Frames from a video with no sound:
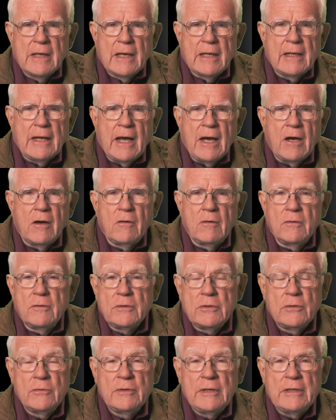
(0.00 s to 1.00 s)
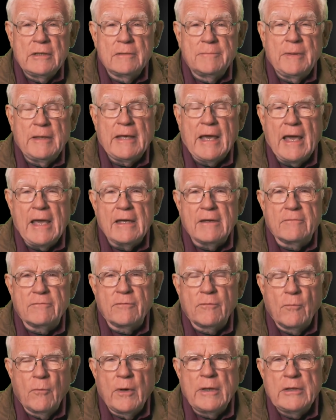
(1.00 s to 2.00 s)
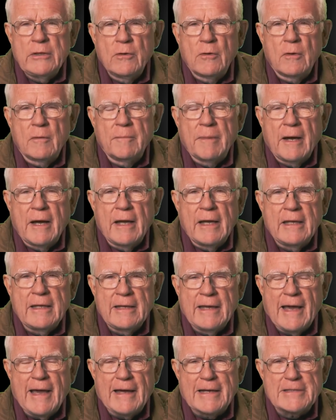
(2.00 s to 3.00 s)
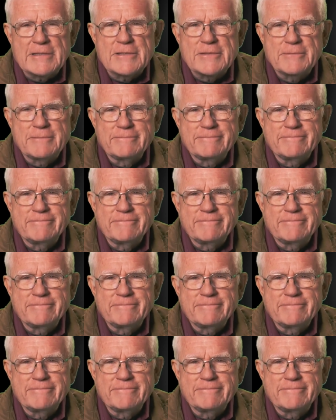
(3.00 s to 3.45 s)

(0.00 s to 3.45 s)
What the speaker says: and how you need to behave when you are buying gas.